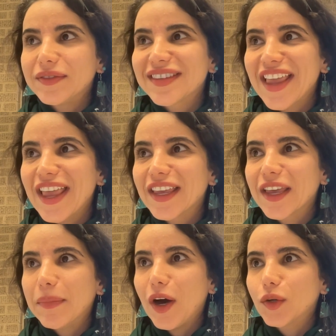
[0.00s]
think
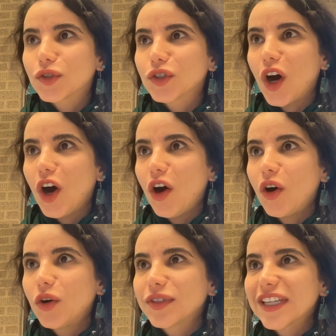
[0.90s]
about
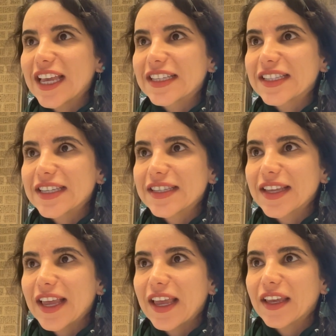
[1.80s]
all the
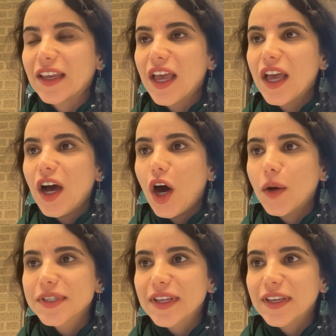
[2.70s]
existing
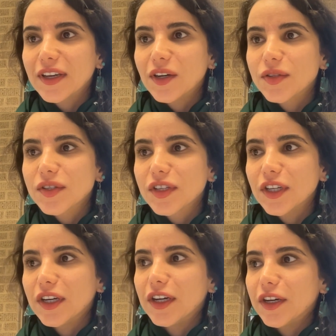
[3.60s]
obstacles
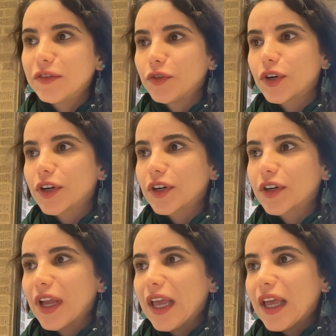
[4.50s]

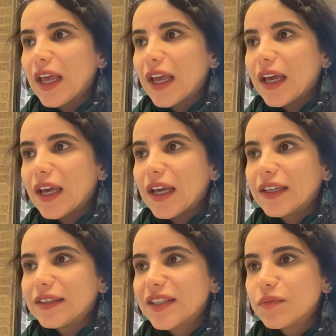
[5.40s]
for
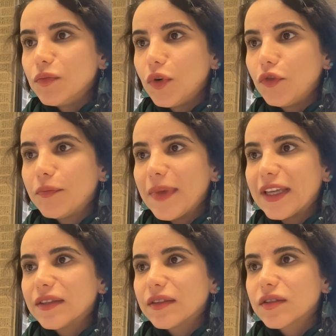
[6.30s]
this
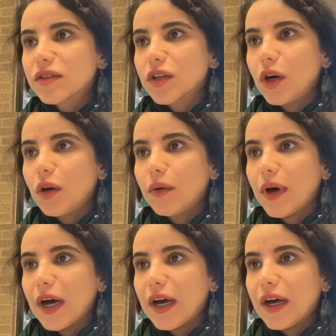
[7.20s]
movement.
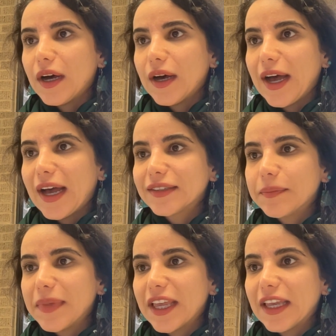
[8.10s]
So at the
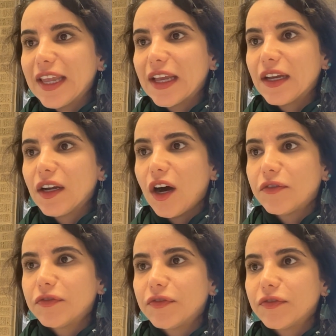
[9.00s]
beginning
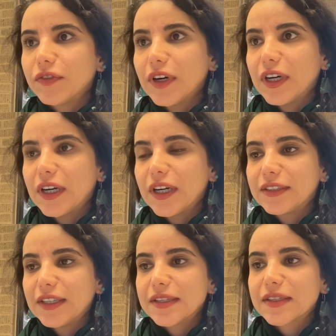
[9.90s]
of
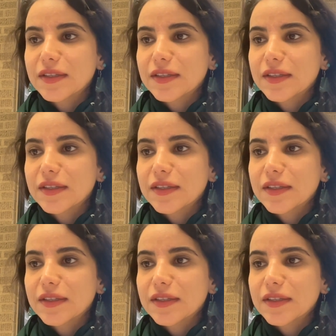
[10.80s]
this